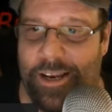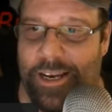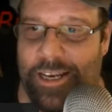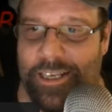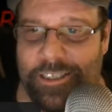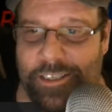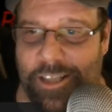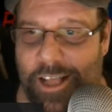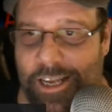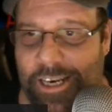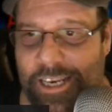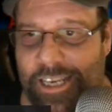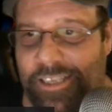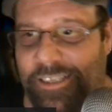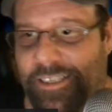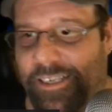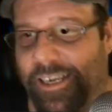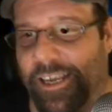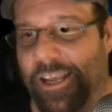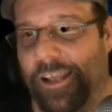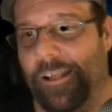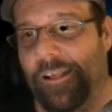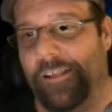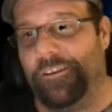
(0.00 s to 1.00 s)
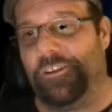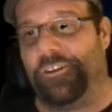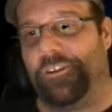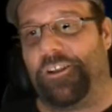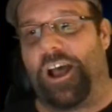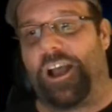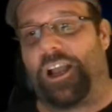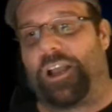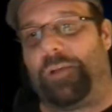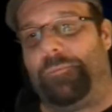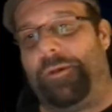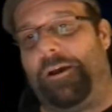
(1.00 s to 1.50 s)
and it's not easy to
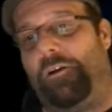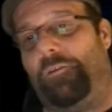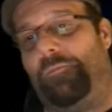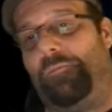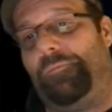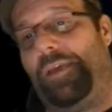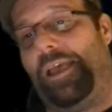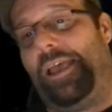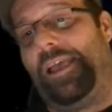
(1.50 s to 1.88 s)
talk about.